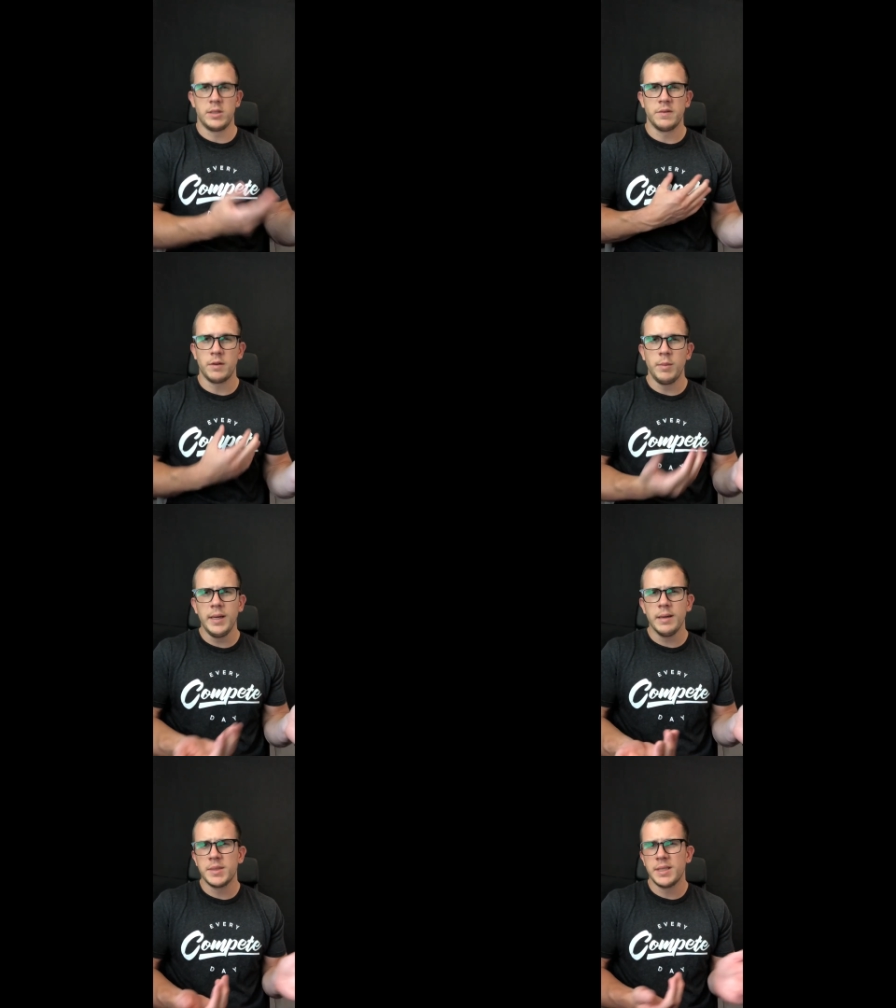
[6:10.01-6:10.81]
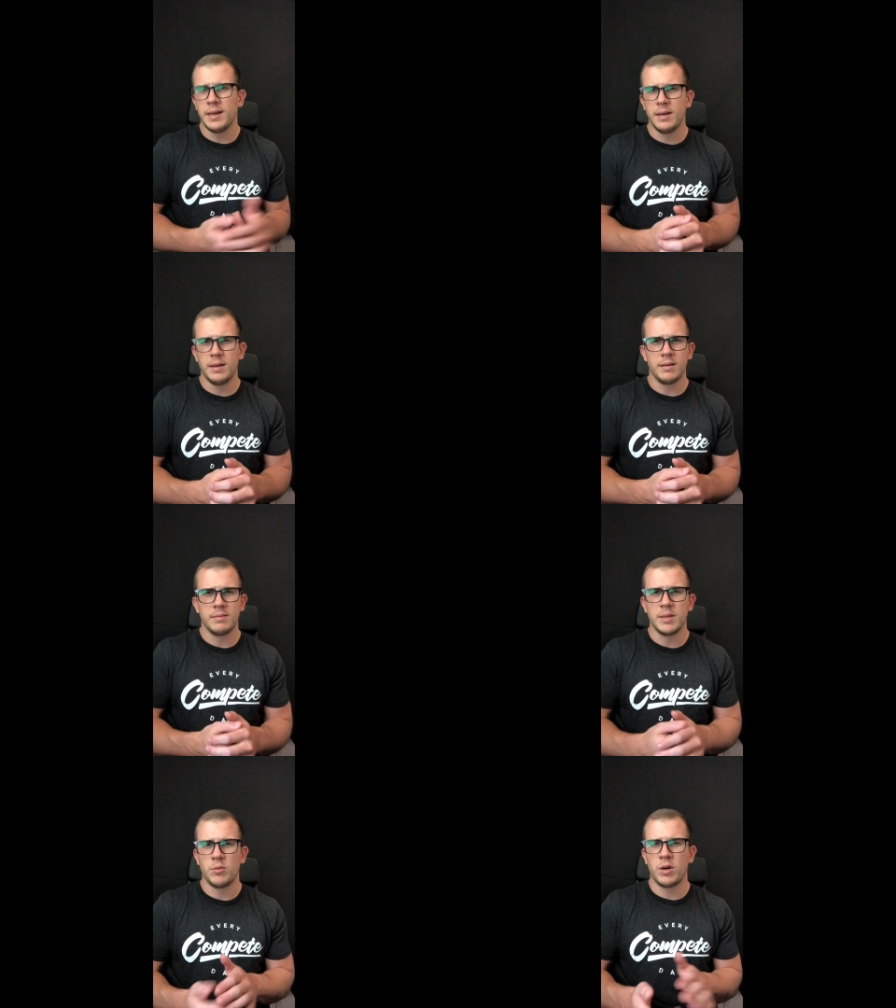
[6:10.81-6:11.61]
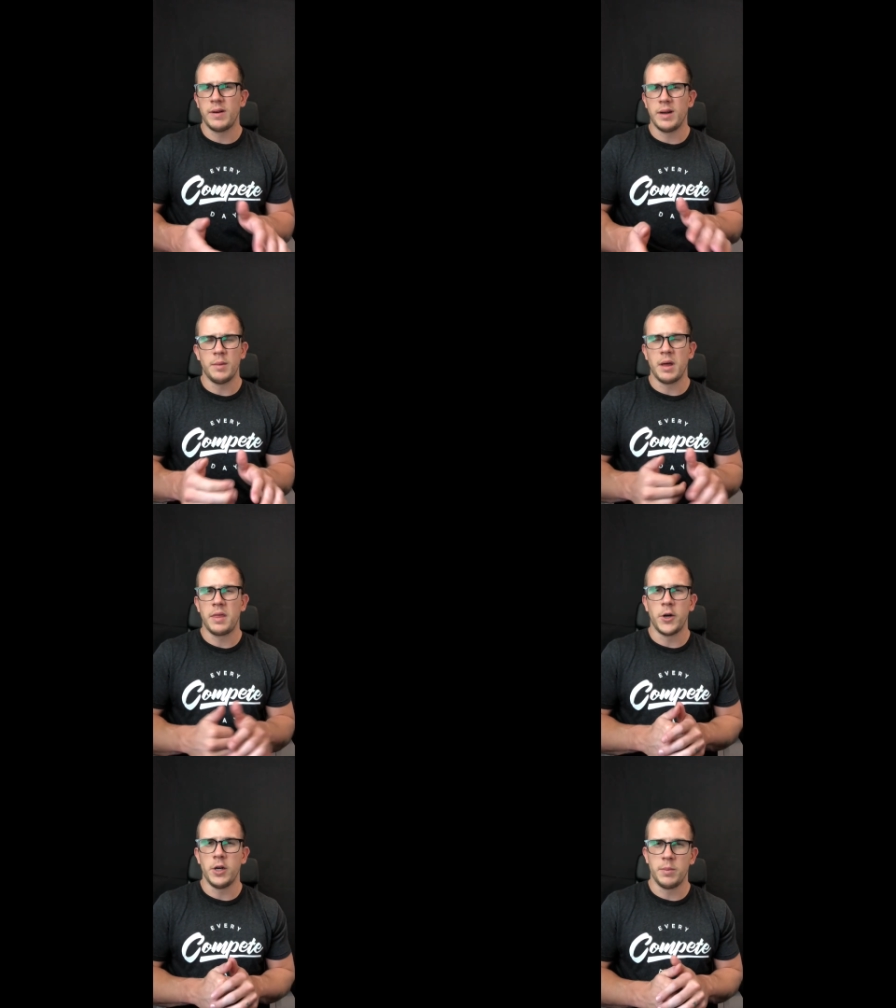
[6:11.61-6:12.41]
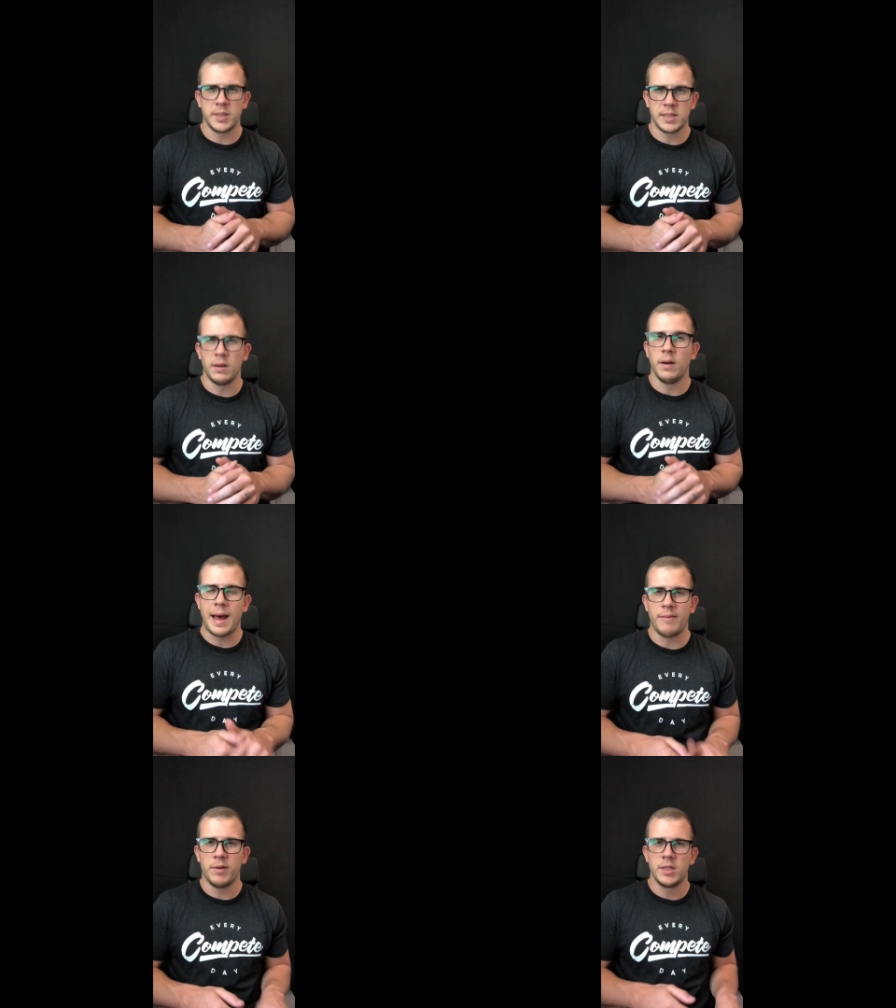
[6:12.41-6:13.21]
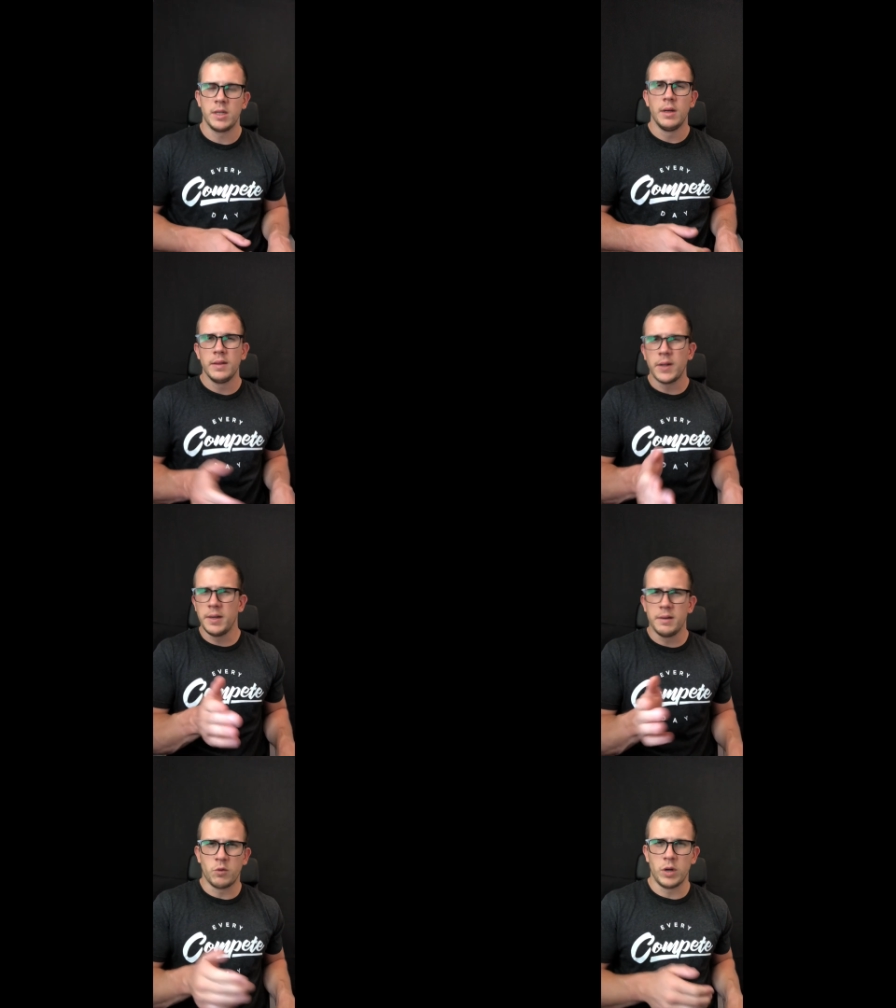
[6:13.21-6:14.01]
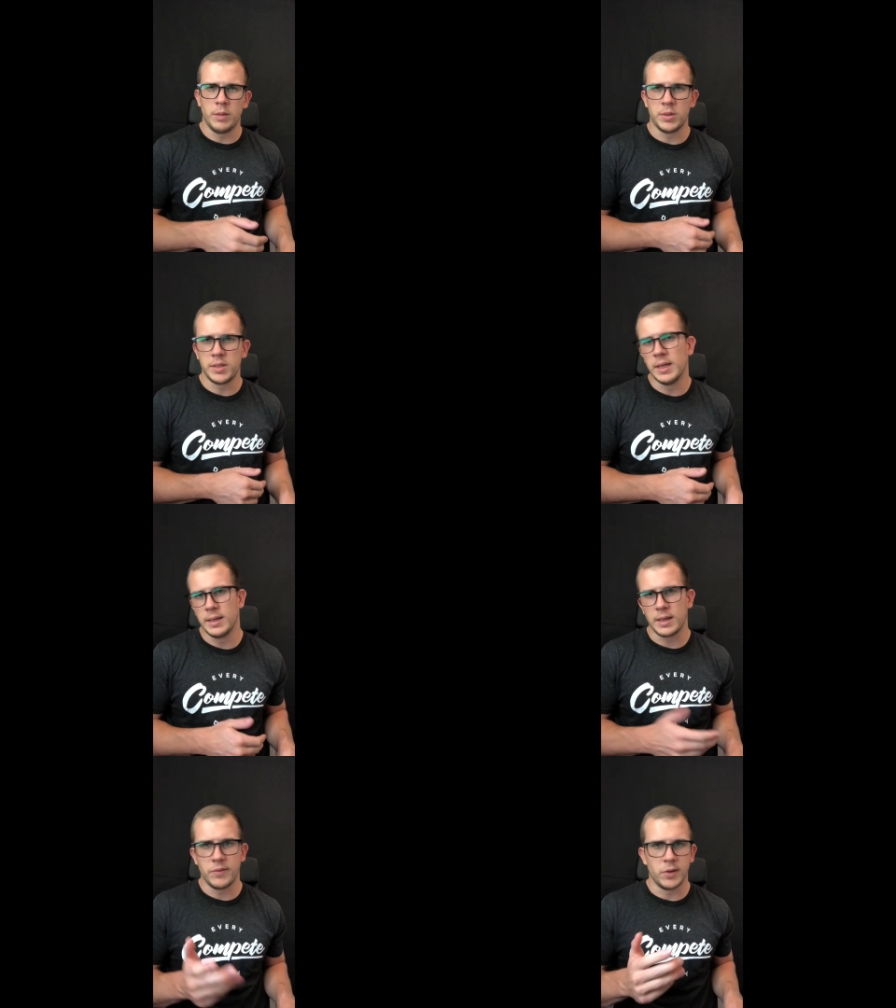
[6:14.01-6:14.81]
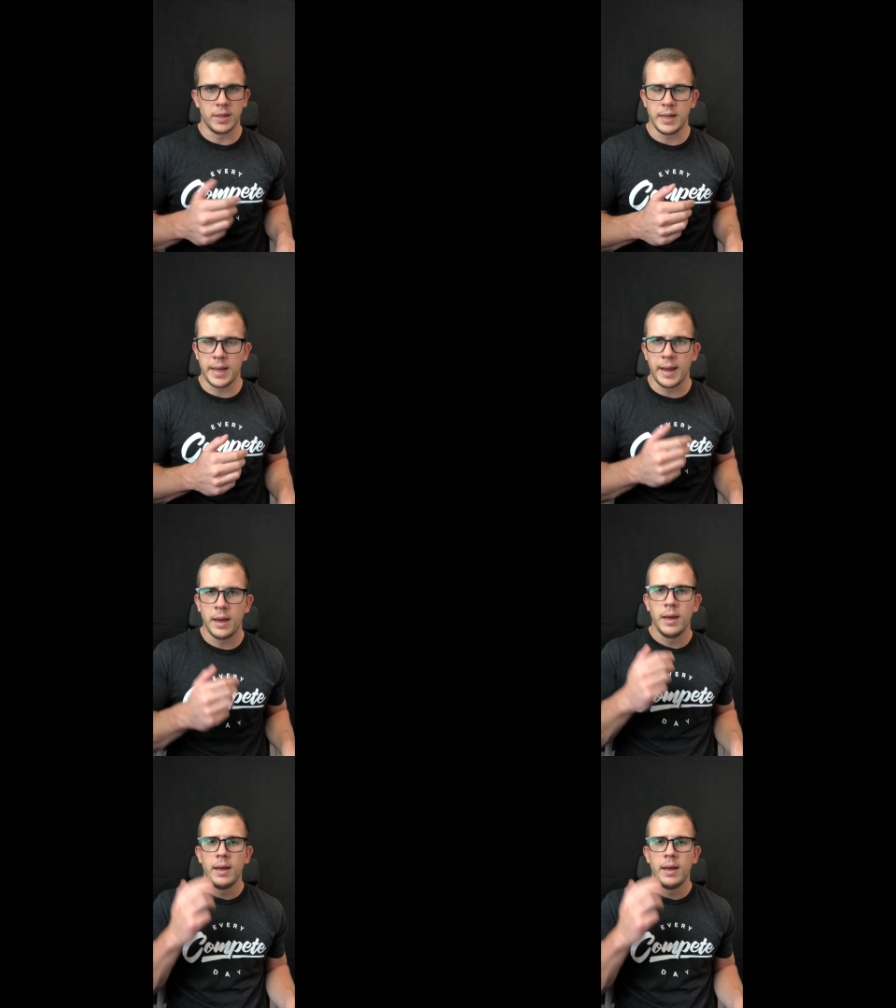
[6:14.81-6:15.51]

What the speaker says: So for me, I'm staying somewhere around about 30% on average, 30 to 40% given on the day.